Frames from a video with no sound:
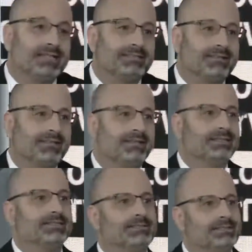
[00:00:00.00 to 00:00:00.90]
I think
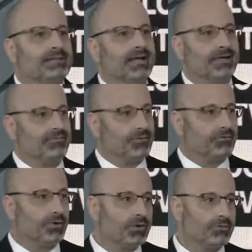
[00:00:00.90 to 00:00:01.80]
this is like if you
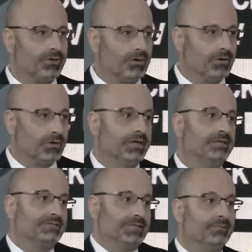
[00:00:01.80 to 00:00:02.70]
follow the law and
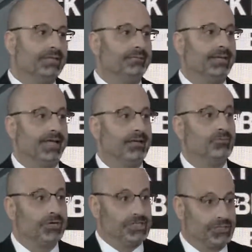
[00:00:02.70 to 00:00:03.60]
if somebody became
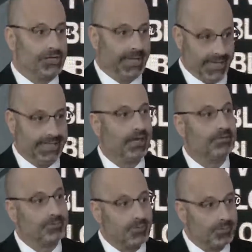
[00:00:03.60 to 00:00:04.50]
rich and he got
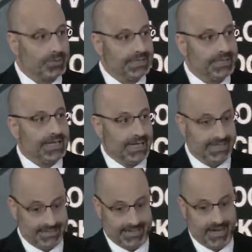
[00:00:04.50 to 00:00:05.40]
the property and he
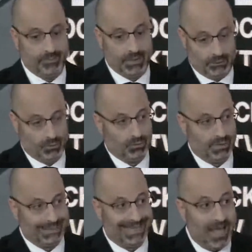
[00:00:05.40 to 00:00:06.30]
is able
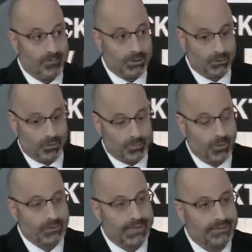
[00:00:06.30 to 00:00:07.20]
to
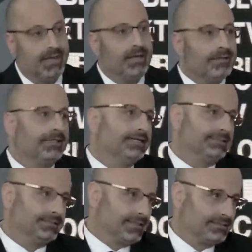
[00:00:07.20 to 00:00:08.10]
approach it, then it's a
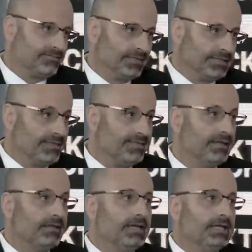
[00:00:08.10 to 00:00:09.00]
tax event. I
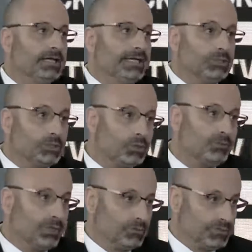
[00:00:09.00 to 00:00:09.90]
think it should
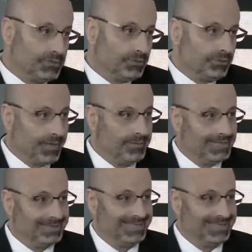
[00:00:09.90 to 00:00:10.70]
be considered maybe as a